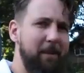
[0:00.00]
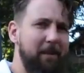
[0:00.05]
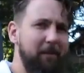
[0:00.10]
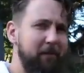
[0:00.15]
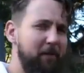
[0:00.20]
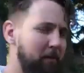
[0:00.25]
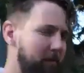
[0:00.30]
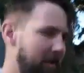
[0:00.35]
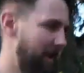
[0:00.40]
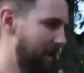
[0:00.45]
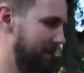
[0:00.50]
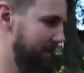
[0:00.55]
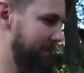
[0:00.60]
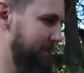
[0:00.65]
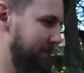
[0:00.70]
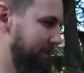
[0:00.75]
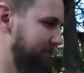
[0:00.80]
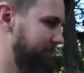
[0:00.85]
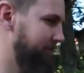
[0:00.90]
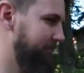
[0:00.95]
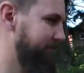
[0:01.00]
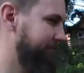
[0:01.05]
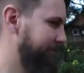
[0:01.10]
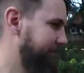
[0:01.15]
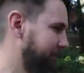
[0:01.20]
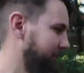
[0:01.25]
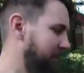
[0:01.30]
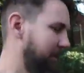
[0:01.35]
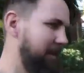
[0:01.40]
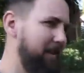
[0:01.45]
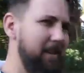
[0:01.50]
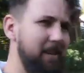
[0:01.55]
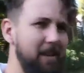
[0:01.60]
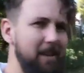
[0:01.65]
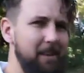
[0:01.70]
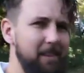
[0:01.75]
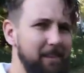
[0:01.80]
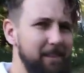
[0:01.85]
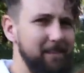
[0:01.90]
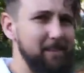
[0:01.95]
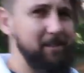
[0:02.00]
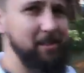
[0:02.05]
been a few days. The